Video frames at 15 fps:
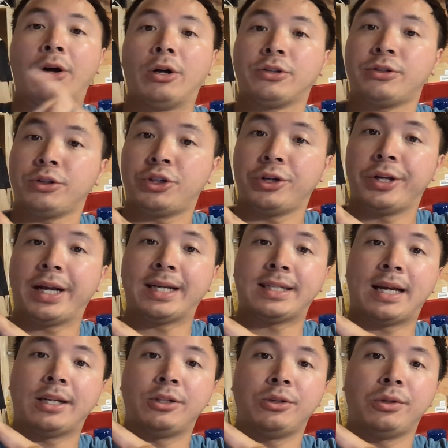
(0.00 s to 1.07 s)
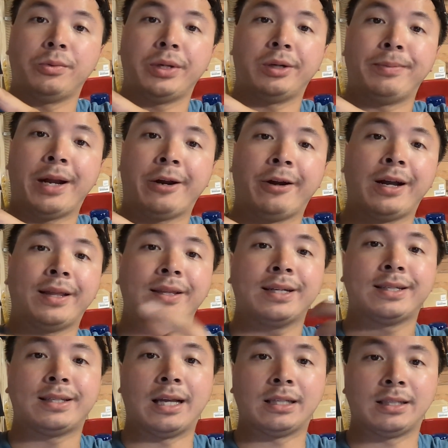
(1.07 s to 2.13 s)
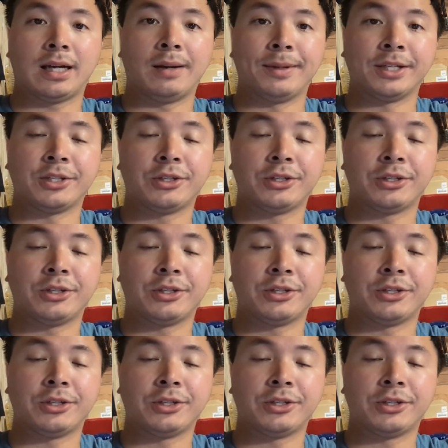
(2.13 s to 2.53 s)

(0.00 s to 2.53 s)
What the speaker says: I'll also show you guys how to do the wheel bearing on this. That's coming